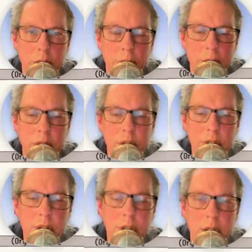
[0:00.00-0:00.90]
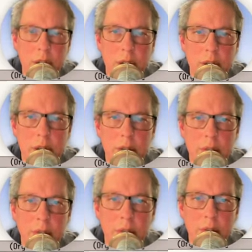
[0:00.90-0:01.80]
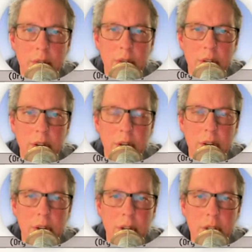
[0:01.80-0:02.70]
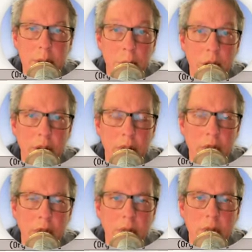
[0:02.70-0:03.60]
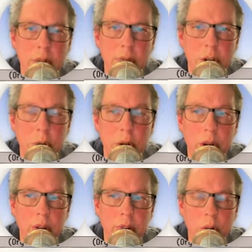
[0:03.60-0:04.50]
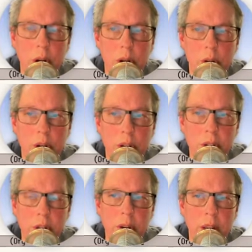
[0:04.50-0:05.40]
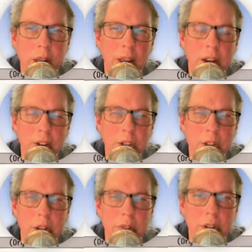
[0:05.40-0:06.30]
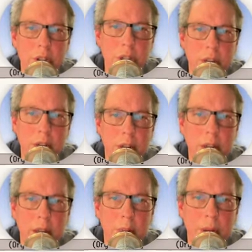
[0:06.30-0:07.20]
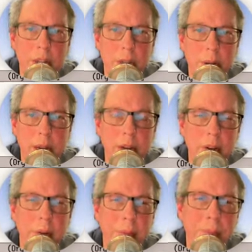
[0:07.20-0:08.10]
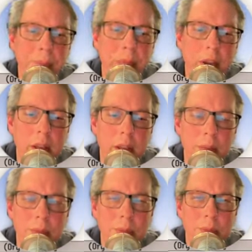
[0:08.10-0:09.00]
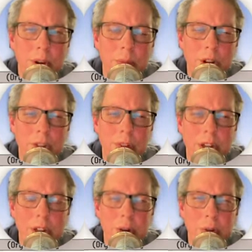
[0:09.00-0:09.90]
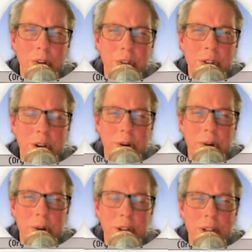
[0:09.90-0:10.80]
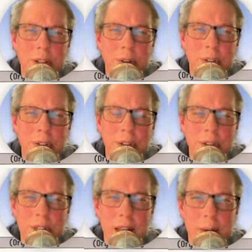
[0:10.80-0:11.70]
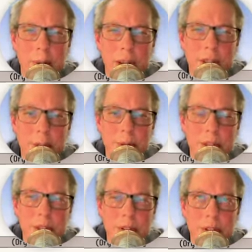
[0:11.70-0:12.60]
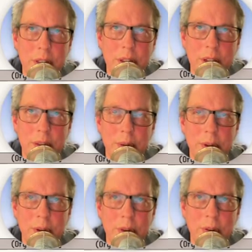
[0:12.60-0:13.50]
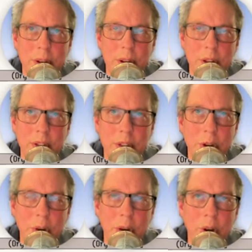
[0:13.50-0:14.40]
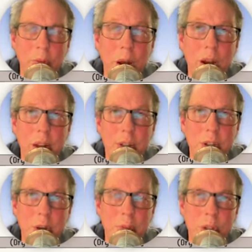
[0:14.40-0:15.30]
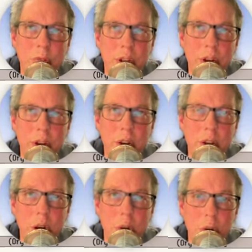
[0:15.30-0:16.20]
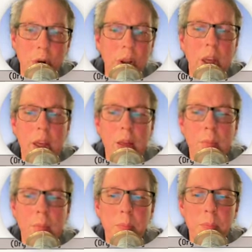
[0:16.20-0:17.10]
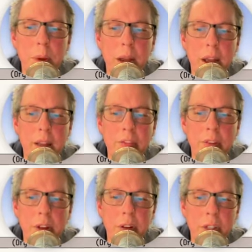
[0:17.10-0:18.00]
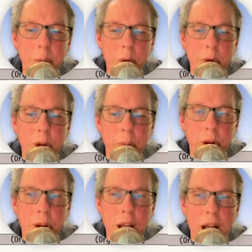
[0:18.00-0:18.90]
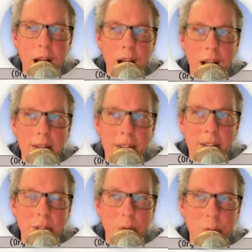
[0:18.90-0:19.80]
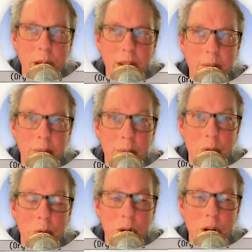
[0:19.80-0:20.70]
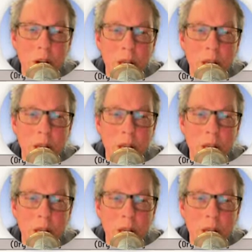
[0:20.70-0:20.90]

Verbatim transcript: me the utility of Dabbrev for quick auto correction. And I also love using Hippie Expand. Um, when I watch VS Coders code, it's always a little sad pants because they're thinking about coding in ter- or writing in terms of their code. But I have found as a programmer, I tend to write more